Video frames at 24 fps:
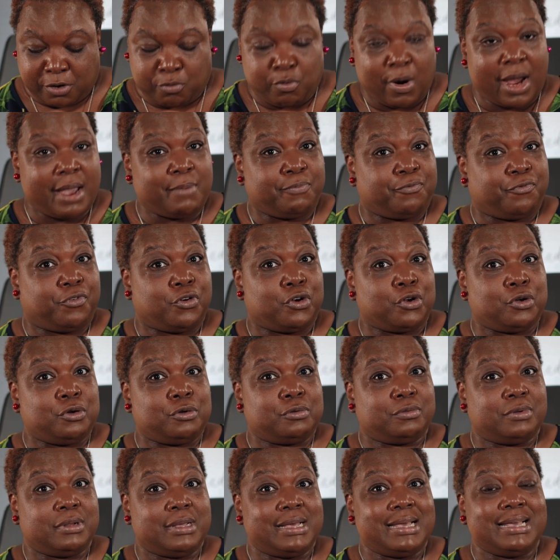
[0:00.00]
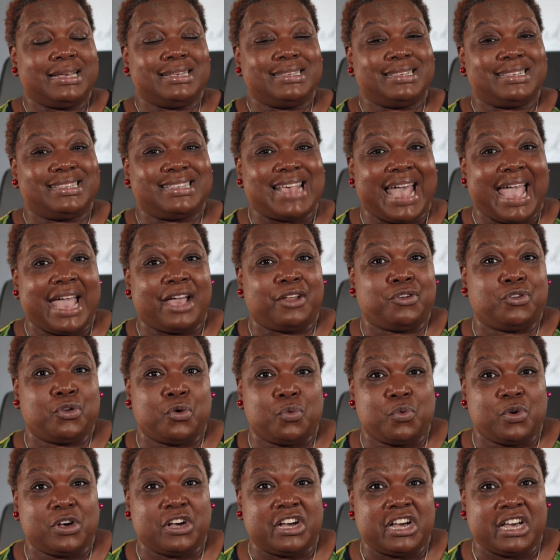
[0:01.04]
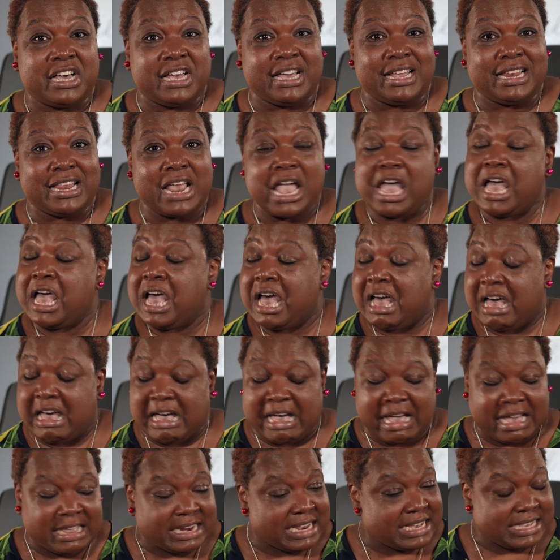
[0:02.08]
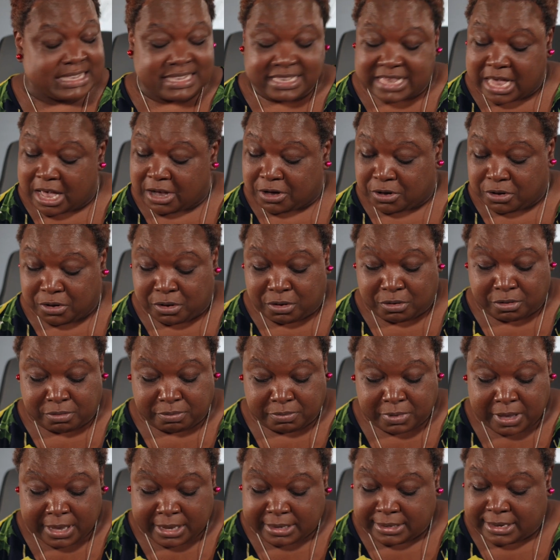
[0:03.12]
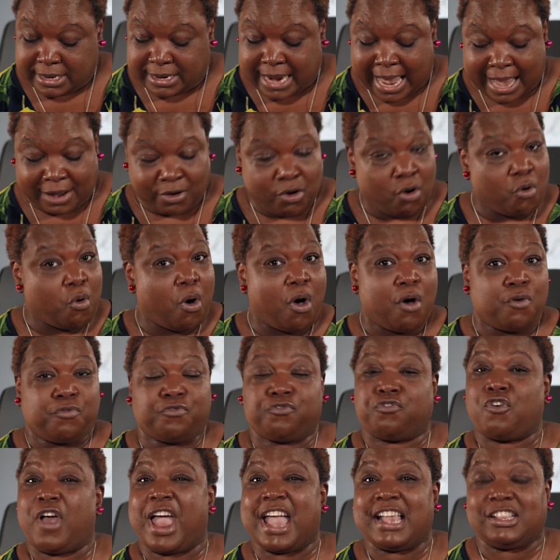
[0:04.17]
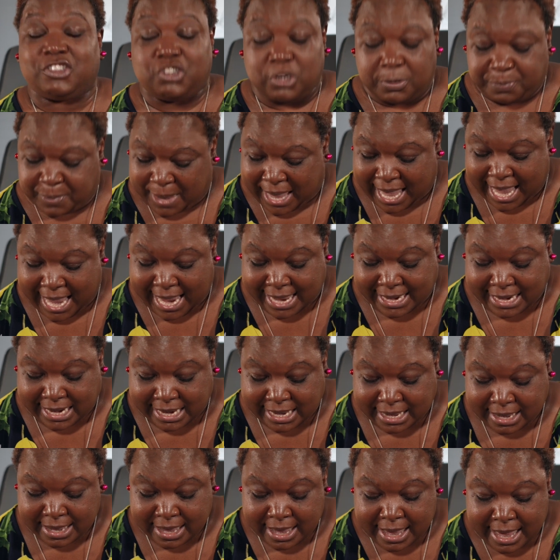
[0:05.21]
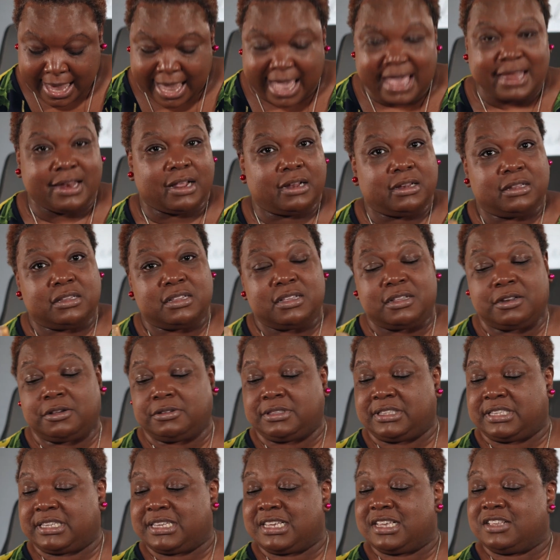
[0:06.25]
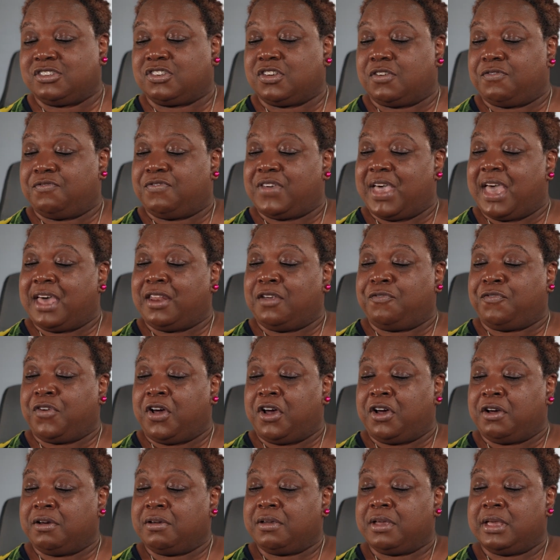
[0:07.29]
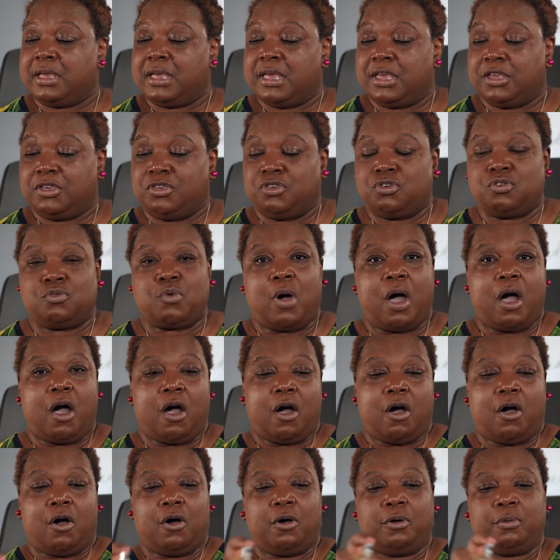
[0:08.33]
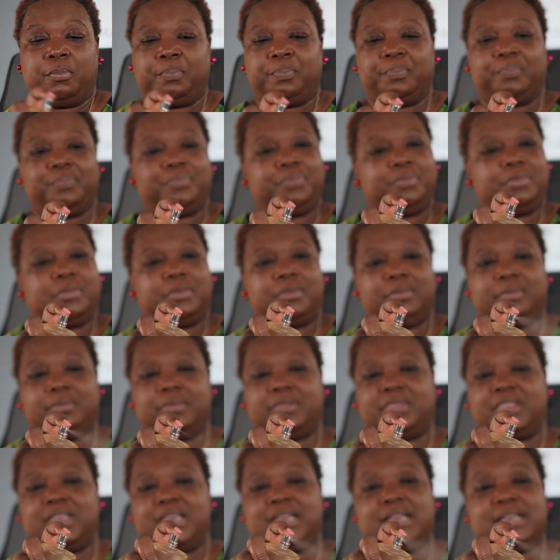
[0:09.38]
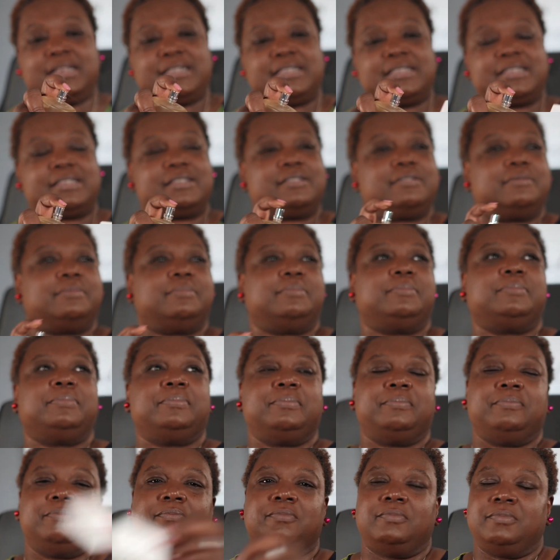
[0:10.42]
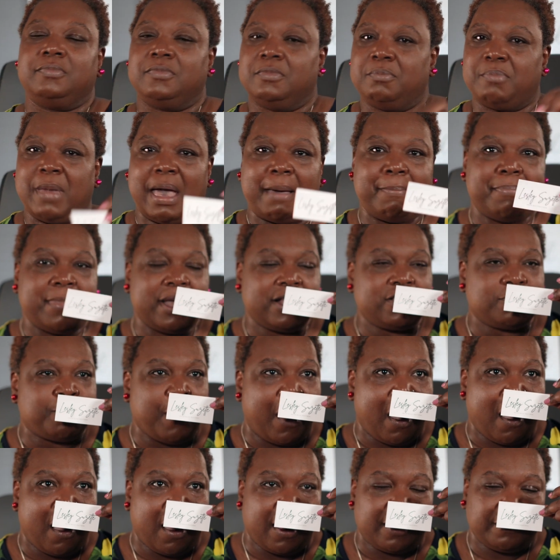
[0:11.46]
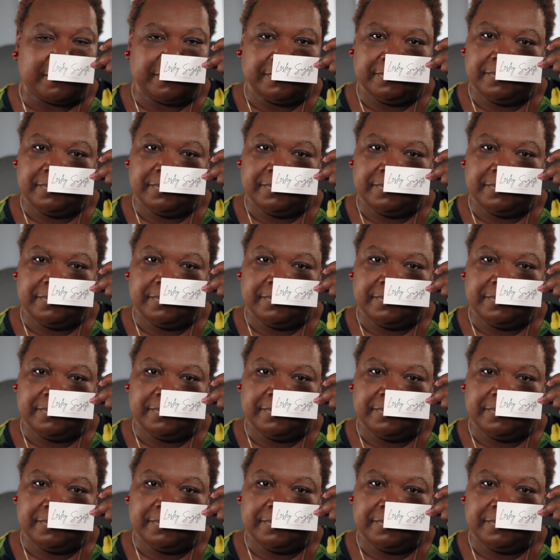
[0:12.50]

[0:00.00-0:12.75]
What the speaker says: grapefruit, sandalwood, honeysuckle, need I go on frangipani, and a little tinge of vetiver. You all, this by Mix Bar,